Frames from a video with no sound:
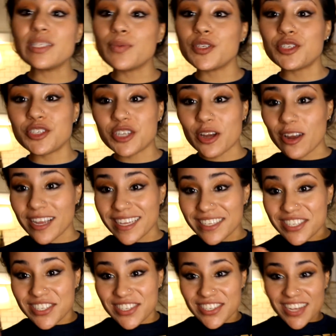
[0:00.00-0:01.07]
what your turkey
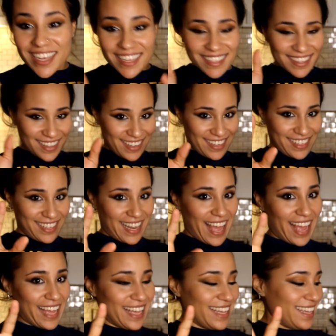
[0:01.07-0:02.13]
should look
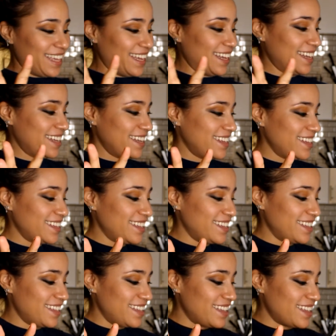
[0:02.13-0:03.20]
like
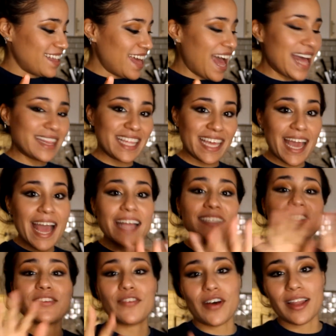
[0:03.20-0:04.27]
at the
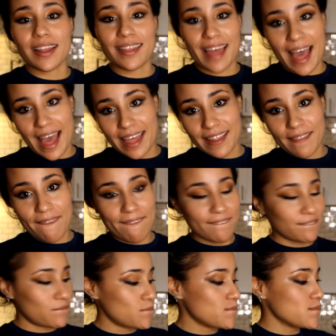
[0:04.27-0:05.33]
end of all of that
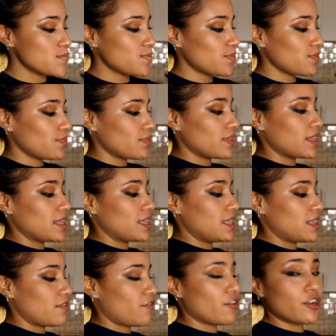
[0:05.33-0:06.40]

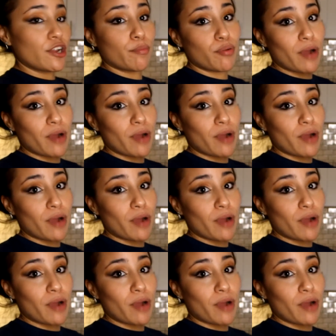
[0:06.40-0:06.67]
for your